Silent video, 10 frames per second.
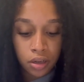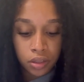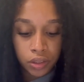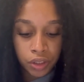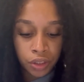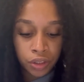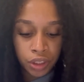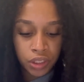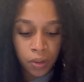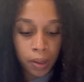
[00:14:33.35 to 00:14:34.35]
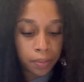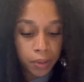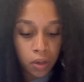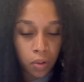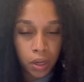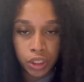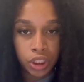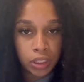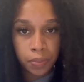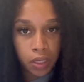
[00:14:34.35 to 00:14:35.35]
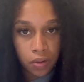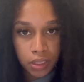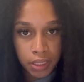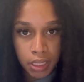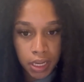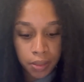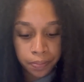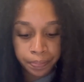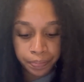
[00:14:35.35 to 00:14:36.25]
So you're just going to be going just below the skin.